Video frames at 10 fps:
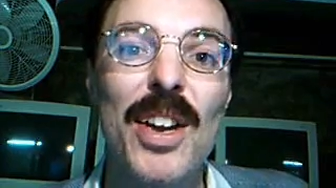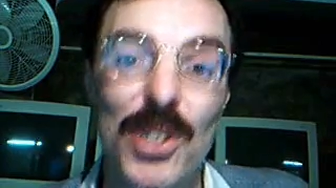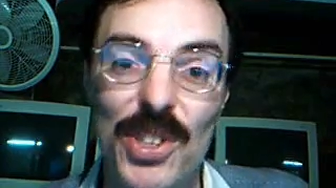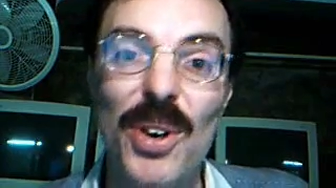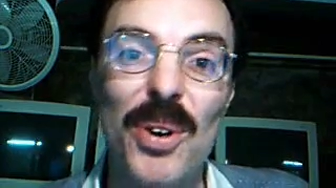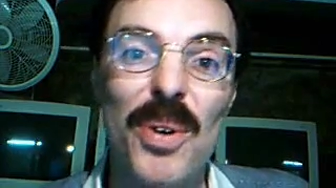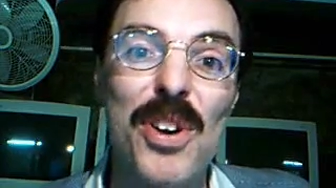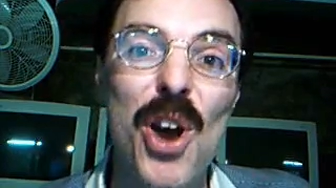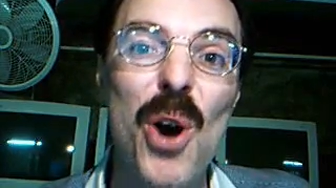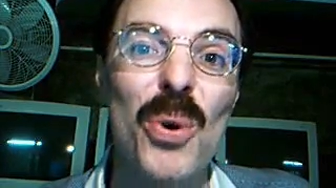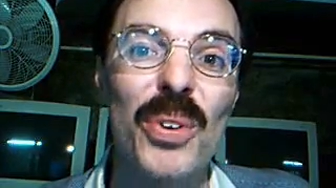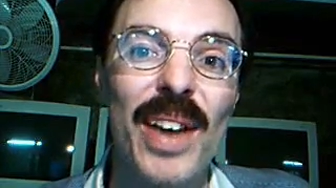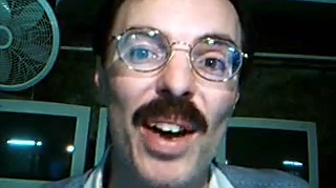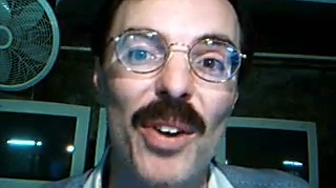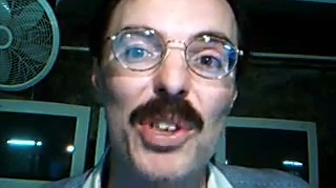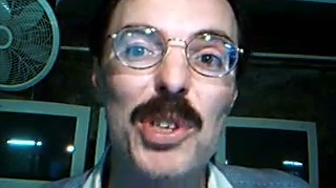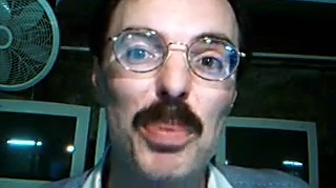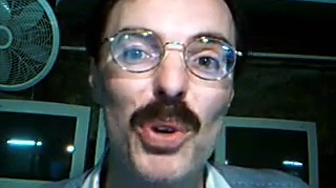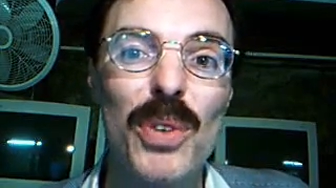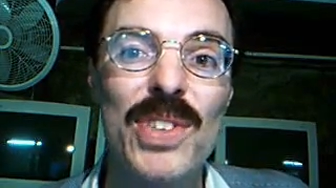So note how this
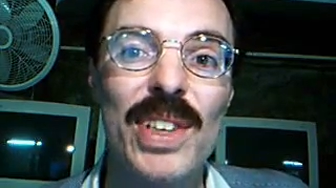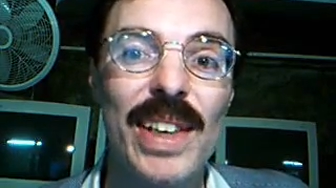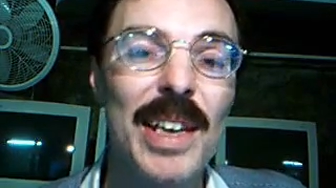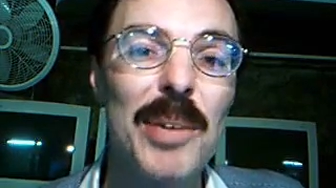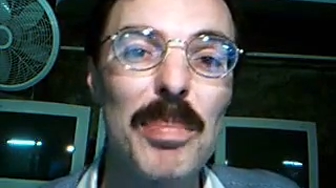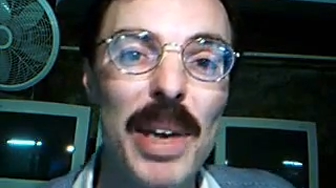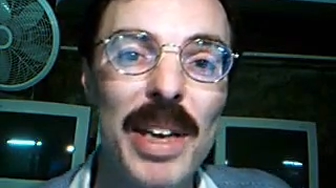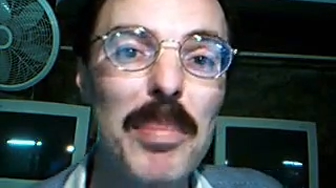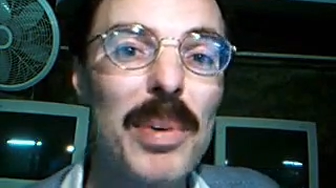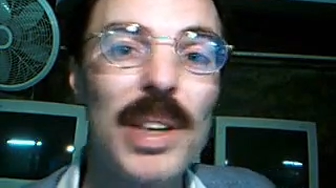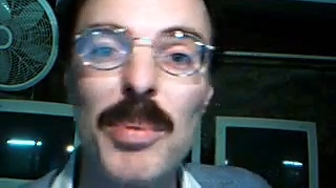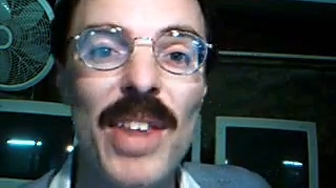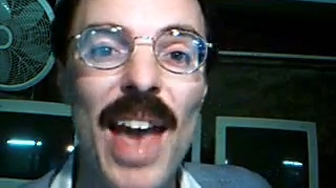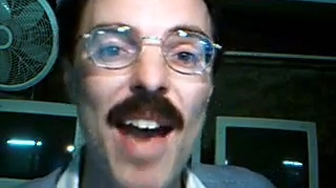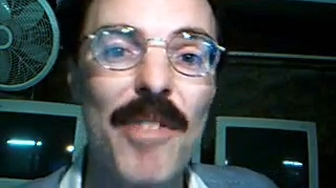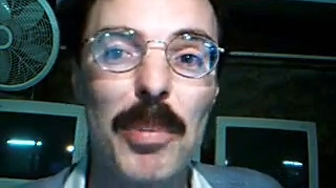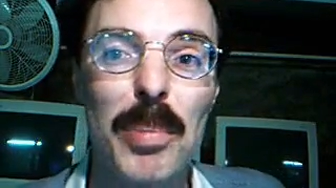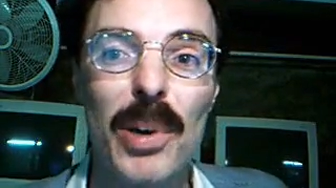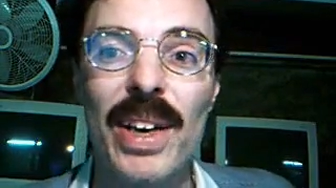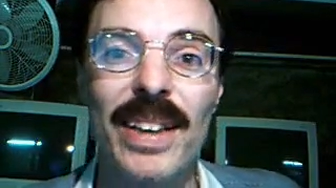proves that any anybody with half a
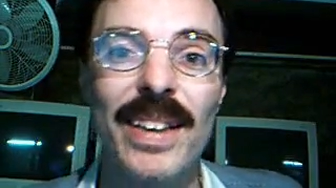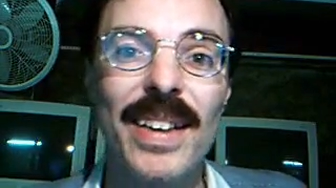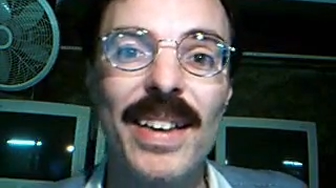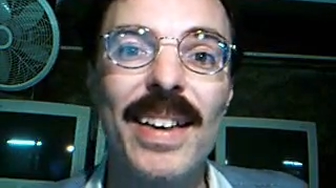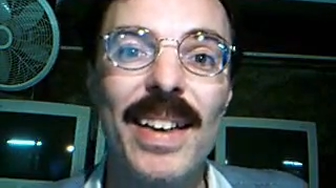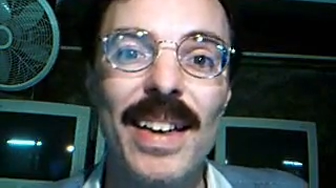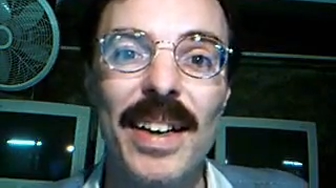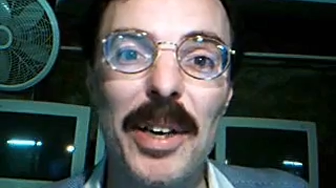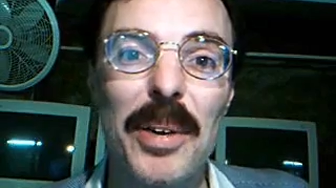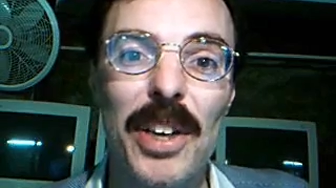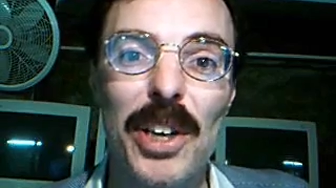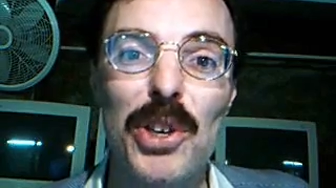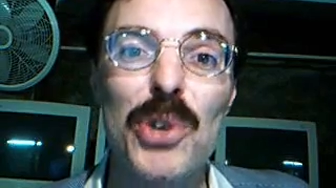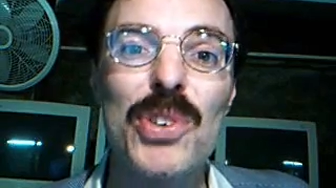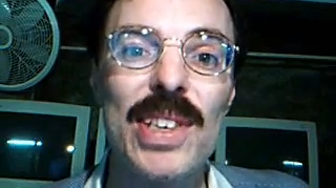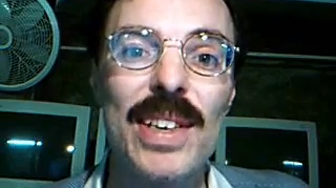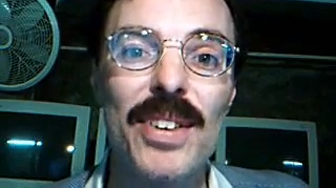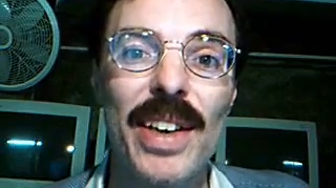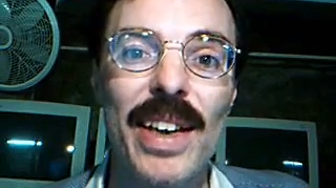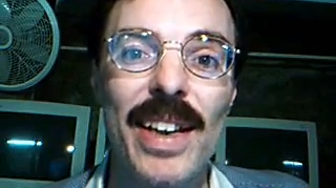brain uh, can use the
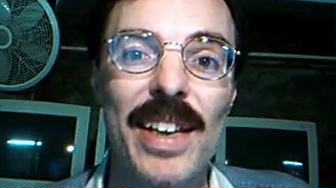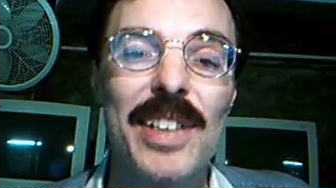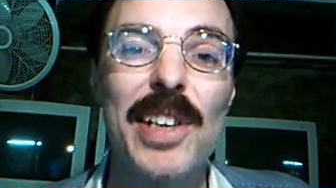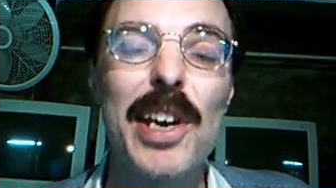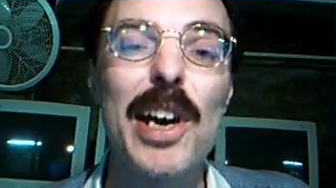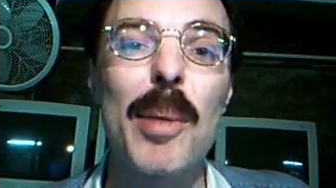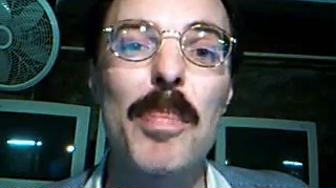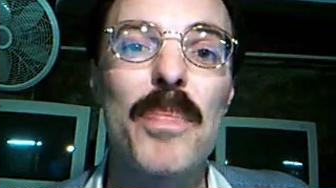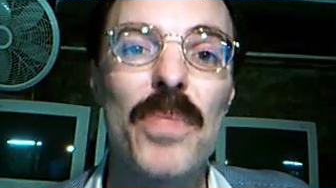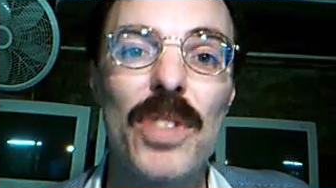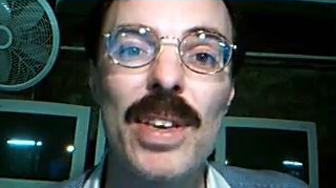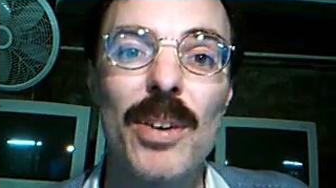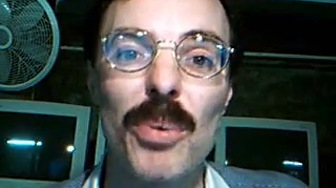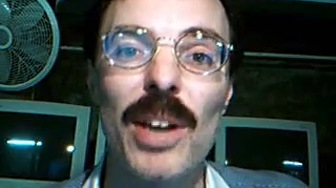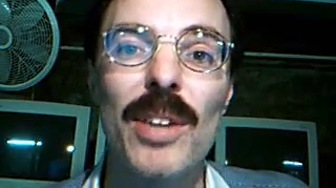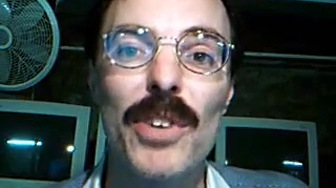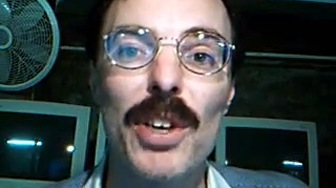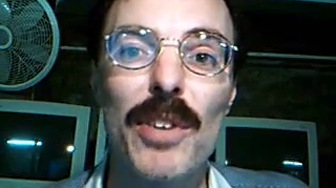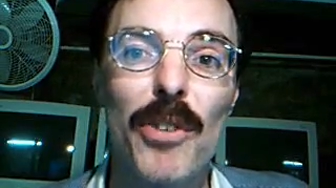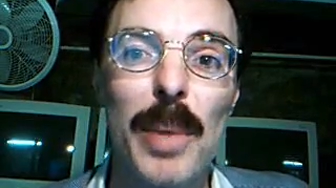internet and dig up the relevant
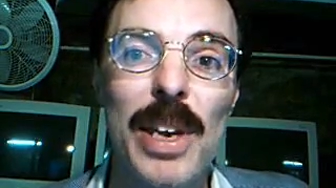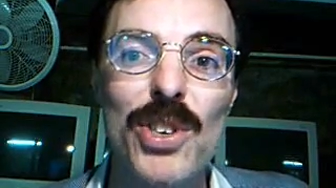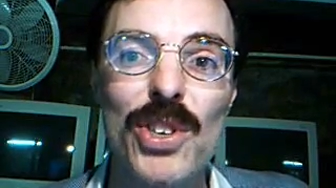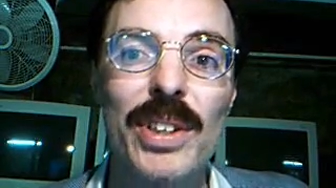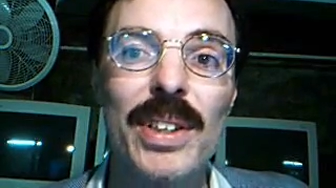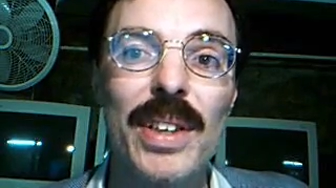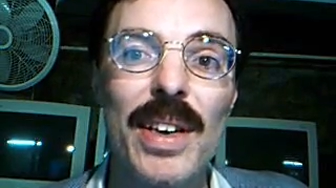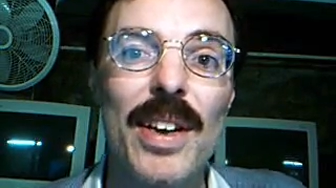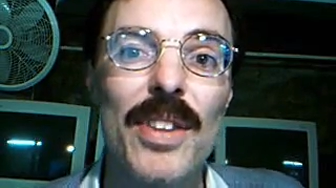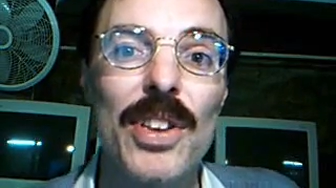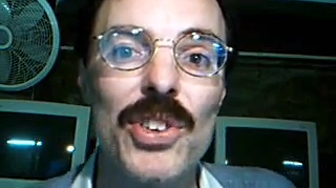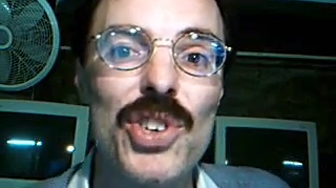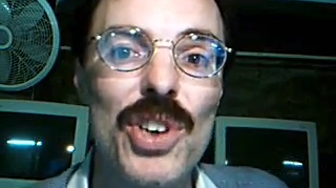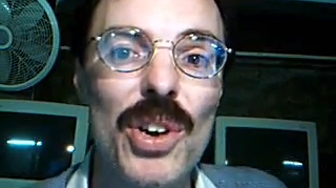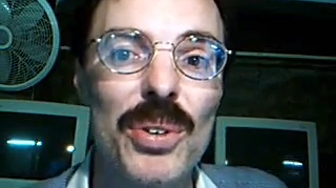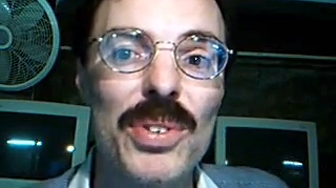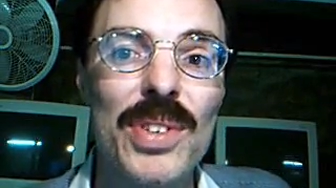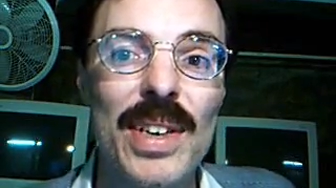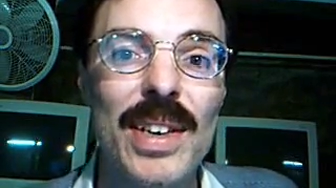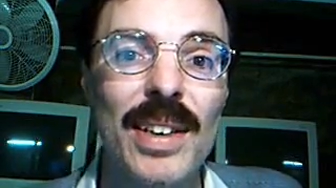information that
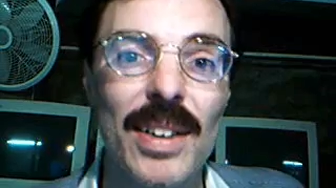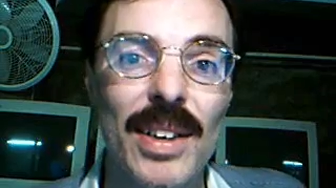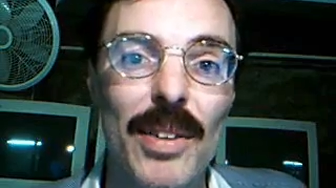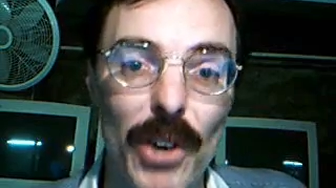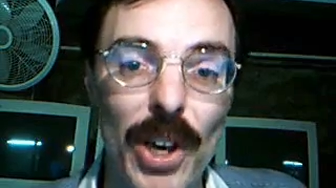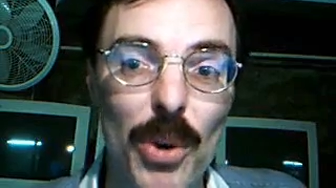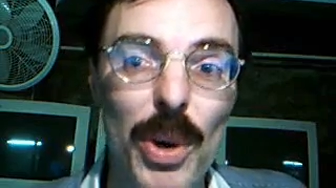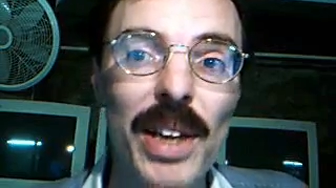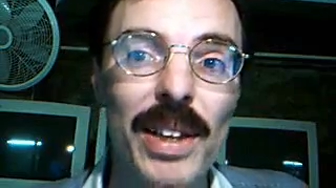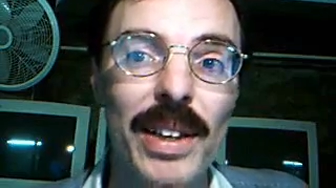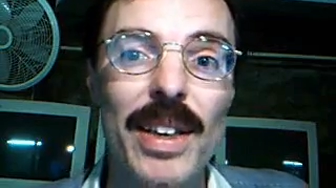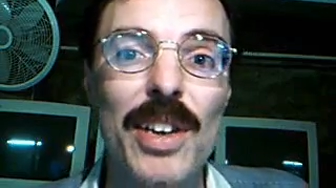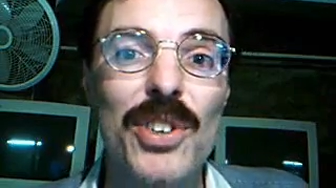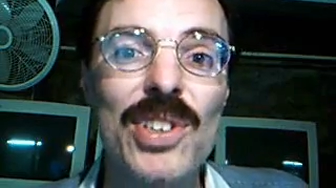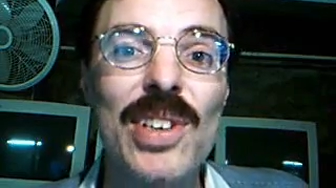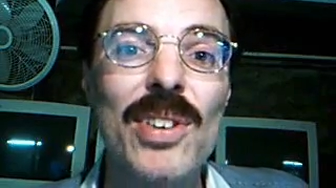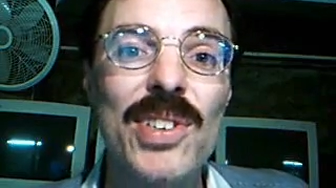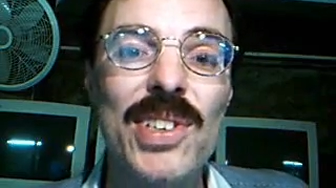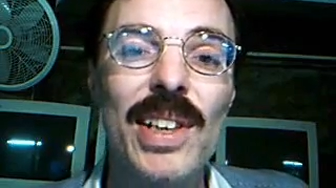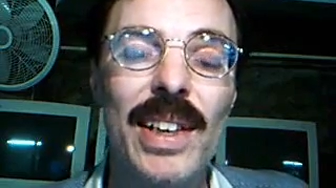shows uh, very quickly just how
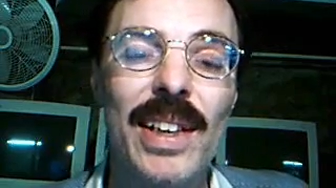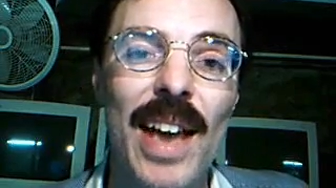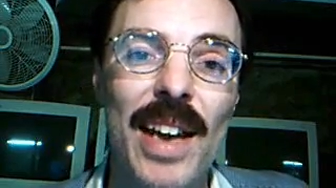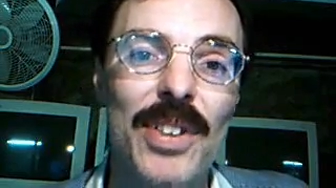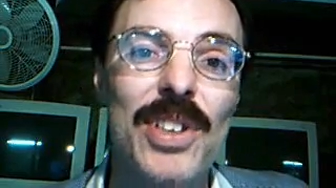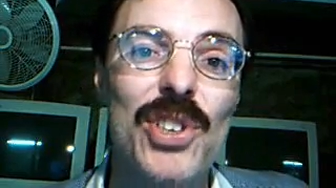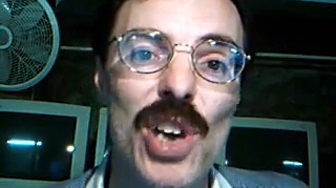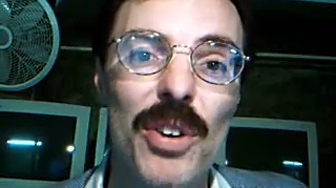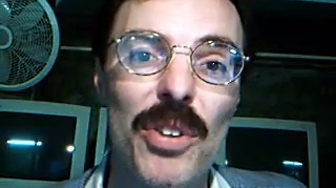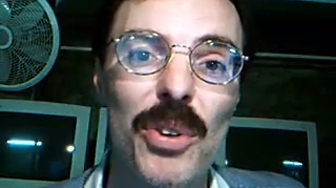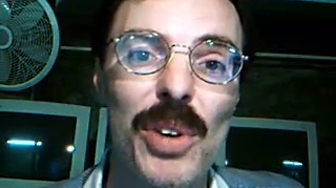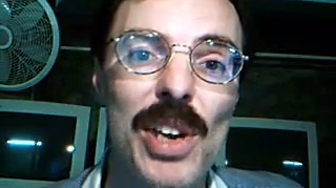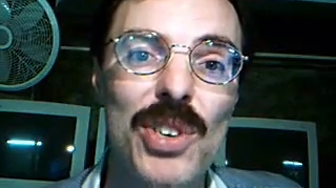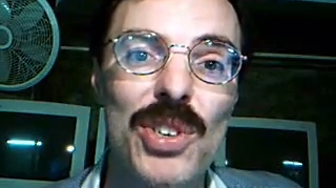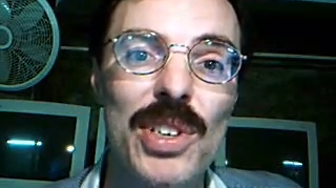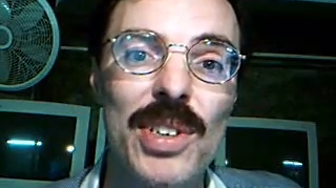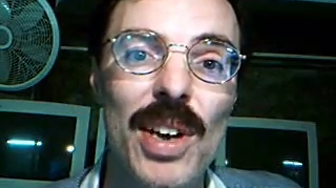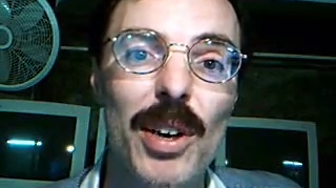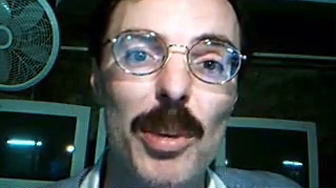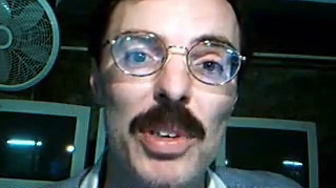silly a lot of these young earth creationist
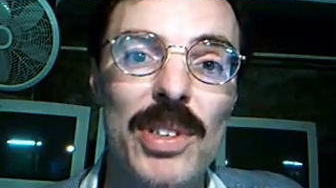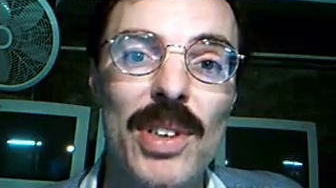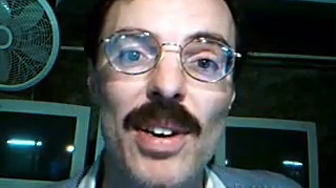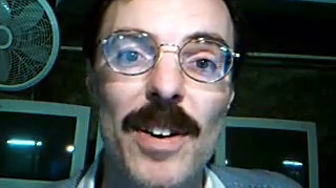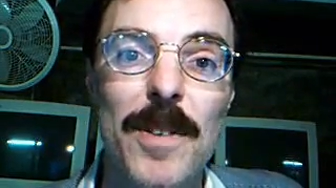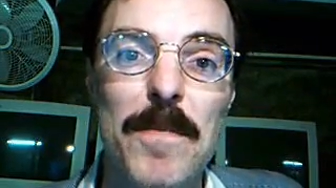arguments are.